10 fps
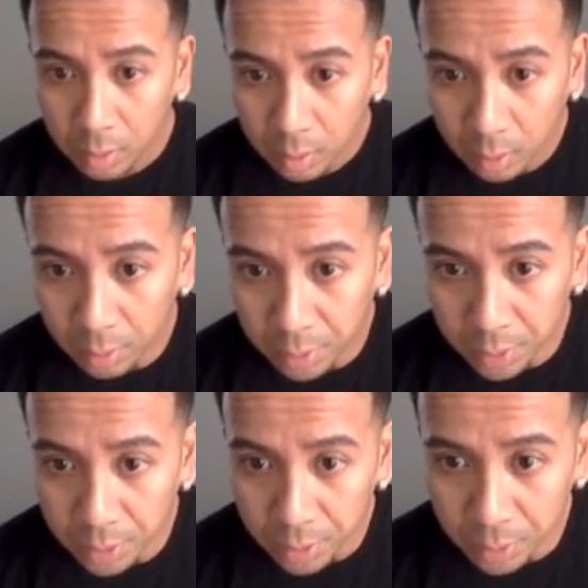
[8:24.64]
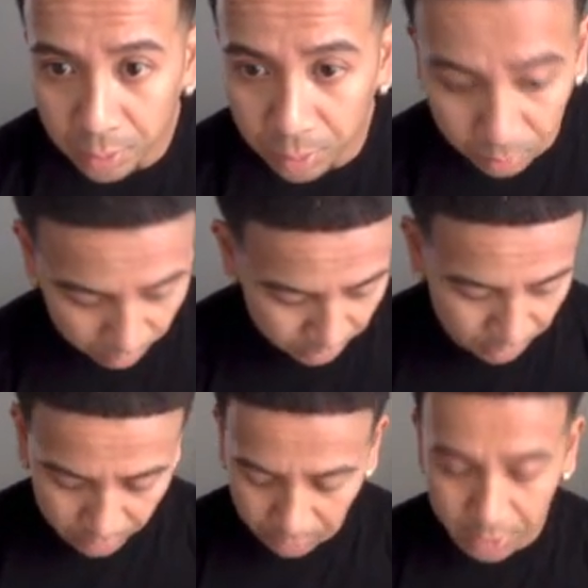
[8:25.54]
Continue the
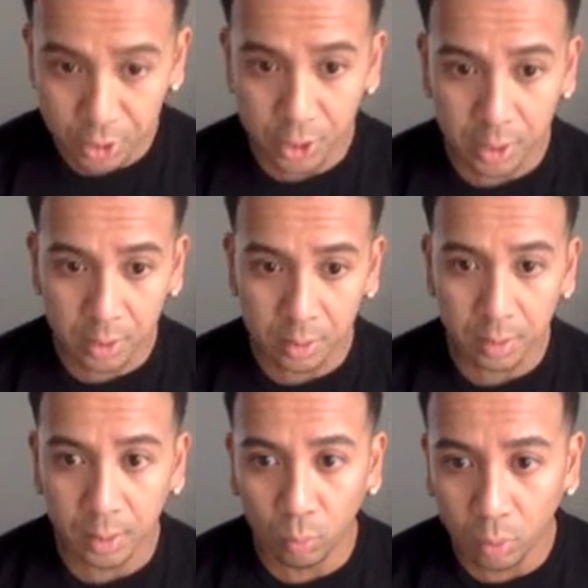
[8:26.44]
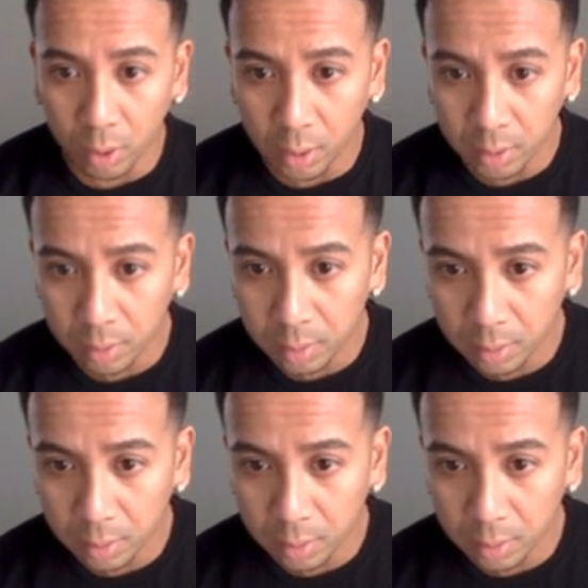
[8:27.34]
installation, hit 1,